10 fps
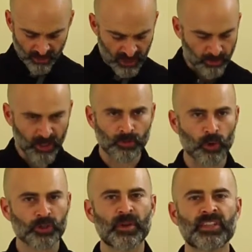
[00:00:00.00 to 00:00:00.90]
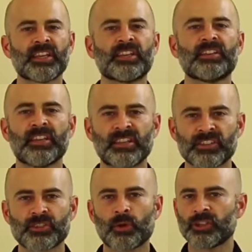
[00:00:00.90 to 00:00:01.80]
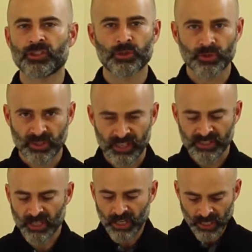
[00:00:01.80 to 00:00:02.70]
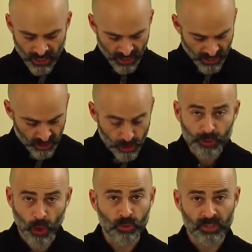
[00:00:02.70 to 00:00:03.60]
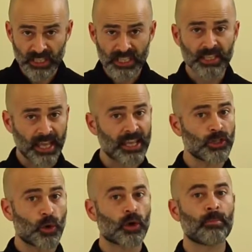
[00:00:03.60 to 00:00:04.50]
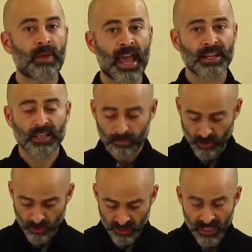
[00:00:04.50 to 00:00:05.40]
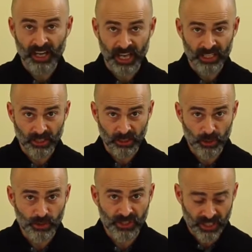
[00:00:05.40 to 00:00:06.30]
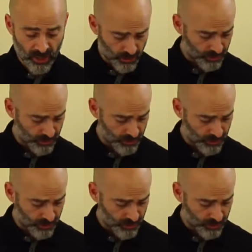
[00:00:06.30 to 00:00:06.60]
I don't need much more space than this, so I just use this. You don't need a yoga mat, but I use it here